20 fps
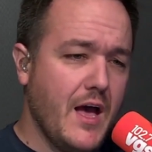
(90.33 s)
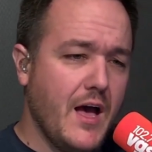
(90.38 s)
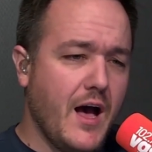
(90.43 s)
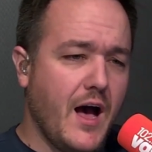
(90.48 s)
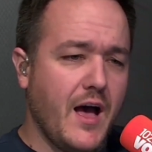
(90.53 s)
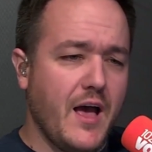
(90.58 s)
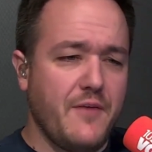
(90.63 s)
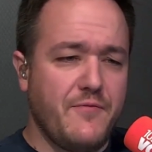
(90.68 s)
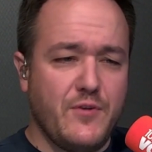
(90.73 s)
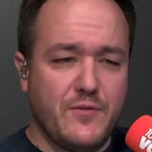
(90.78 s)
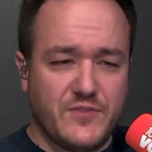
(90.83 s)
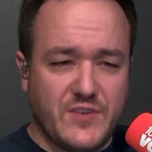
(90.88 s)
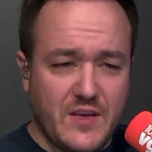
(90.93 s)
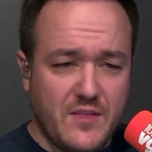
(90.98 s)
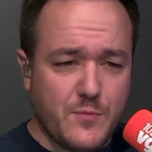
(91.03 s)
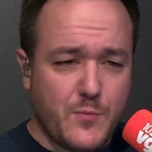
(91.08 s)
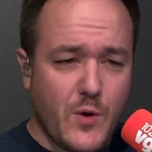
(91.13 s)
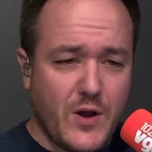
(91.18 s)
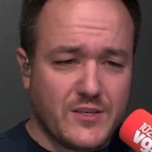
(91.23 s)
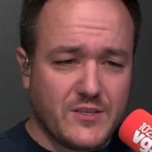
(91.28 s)
If you've seen
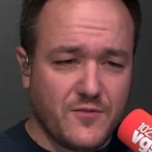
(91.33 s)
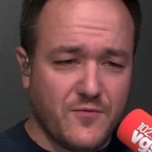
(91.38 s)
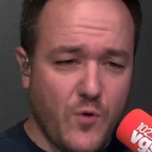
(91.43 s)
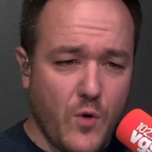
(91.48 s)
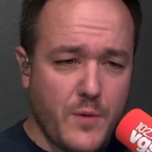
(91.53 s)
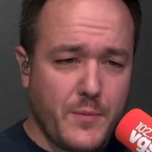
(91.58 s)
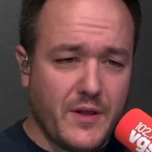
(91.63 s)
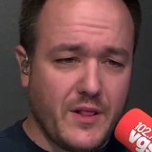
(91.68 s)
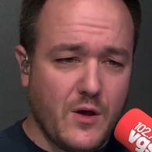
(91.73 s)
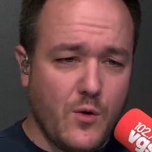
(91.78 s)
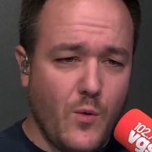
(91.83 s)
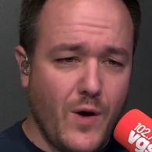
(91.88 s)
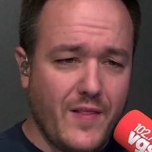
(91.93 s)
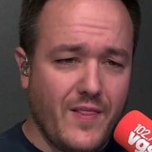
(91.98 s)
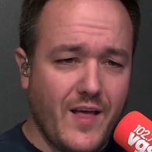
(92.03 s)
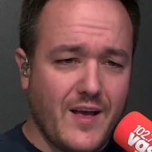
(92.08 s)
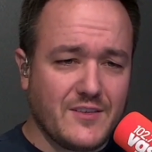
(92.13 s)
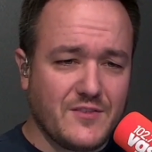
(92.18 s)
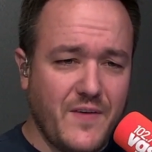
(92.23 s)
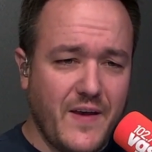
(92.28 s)
the price of Formula One
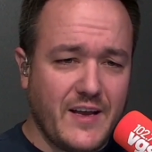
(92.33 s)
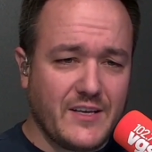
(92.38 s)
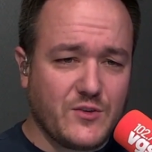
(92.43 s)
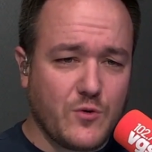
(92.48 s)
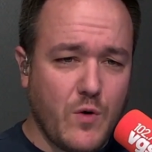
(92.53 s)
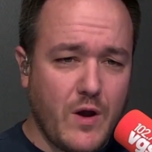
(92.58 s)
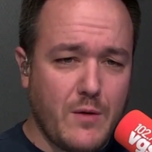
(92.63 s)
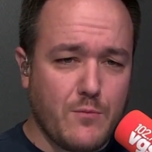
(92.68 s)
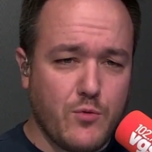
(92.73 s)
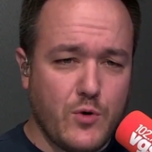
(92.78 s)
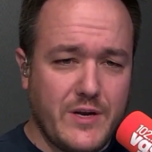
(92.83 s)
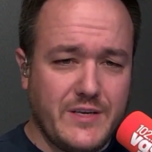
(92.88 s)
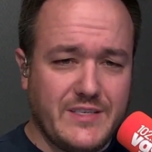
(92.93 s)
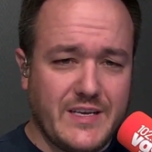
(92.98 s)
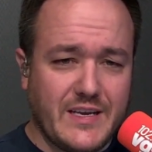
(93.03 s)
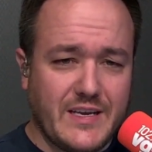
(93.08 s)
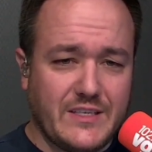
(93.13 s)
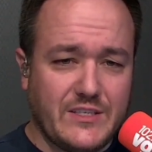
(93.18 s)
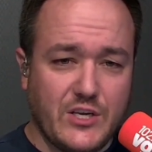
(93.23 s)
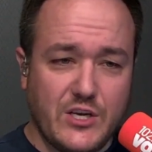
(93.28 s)
Las Vegas Grand Prix
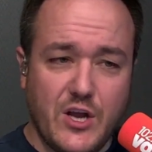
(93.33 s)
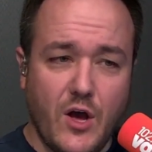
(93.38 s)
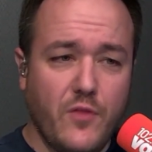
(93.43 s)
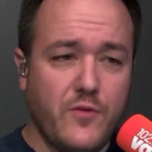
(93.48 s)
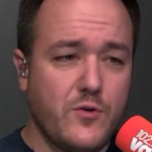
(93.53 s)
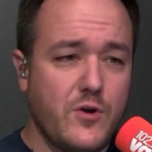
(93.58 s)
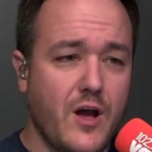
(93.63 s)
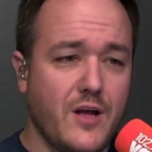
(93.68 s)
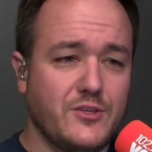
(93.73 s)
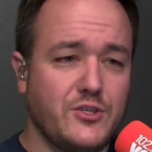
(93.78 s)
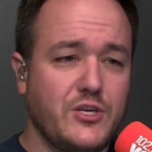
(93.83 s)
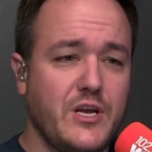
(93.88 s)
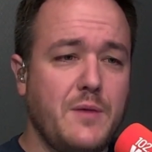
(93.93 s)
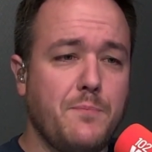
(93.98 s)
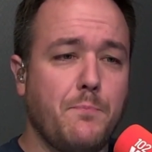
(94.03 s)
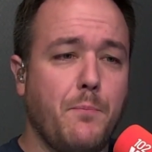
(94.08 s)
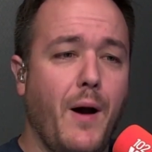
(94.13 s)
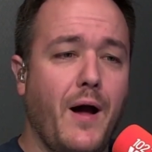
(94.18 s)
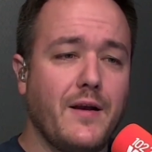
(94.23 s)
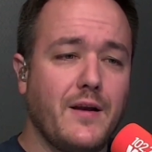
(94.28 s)
tickets, you know they're not
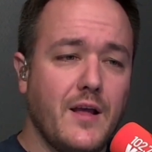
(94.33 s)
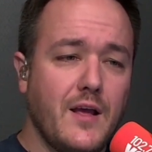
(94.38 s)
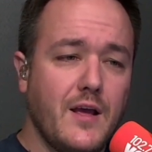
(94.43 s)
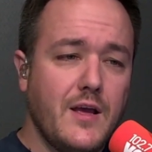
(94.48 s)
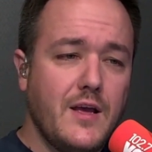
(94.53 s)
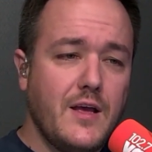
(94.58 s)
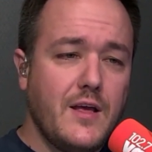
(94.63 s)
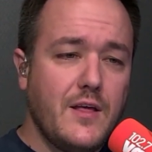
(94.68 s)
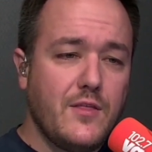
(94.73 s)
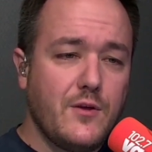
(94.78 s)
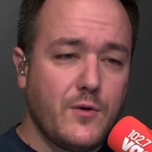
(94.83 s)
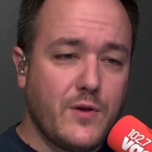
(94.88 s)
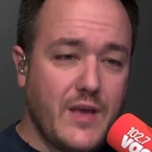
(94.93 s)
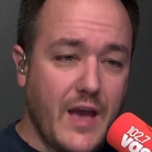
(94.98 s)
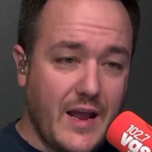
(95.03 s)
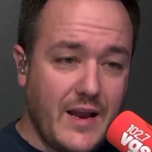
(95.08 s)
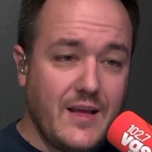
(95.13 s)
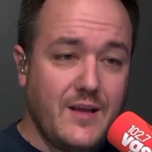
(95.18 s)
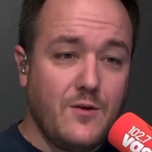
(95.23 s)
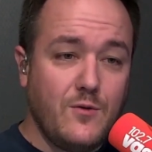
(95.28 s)
cheap, but they're
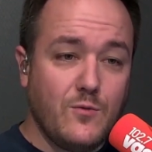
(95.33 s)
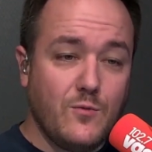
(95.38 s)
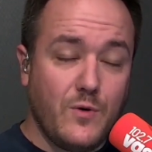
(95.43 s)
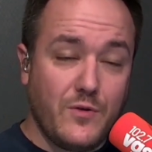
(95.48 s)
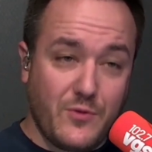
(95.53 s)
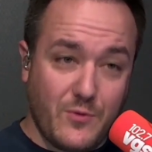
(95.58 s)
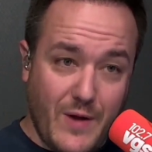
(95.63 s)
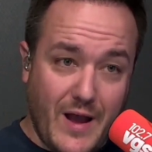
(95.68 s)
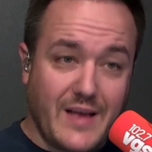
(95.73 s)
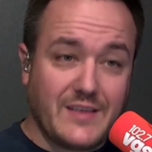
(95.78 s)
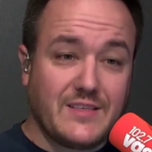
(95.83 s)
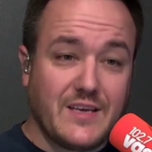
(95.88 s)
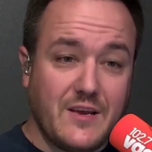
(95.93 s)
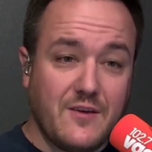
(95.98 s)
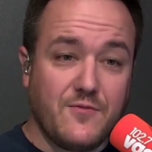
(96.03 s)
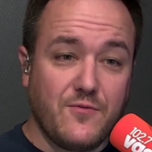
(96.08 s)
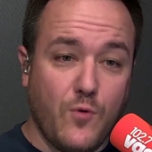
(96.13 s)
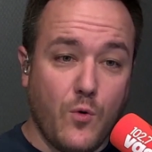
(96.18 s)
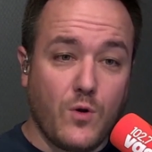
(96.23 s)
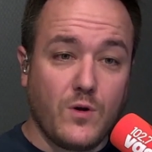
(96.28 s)
getting what they're
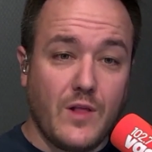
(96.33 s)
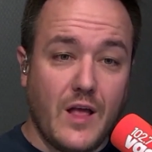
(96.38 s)
asking for.